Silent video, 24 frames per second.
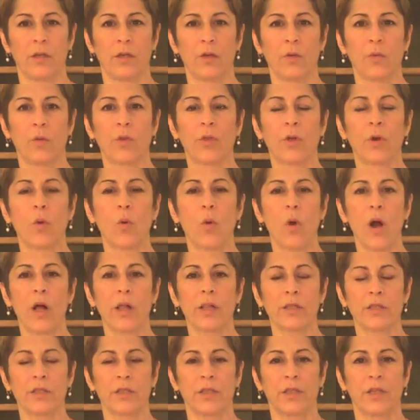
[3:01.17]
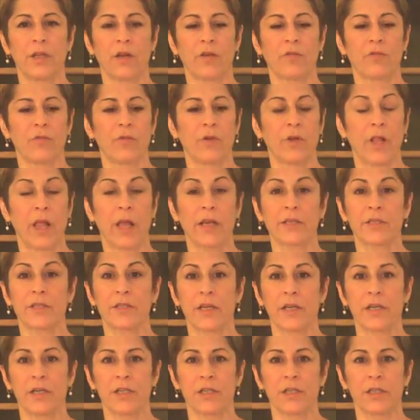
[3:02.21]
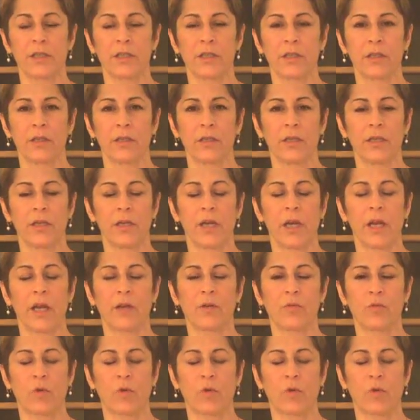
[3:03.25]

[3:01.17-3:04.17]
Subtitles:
with a quality of relaxation and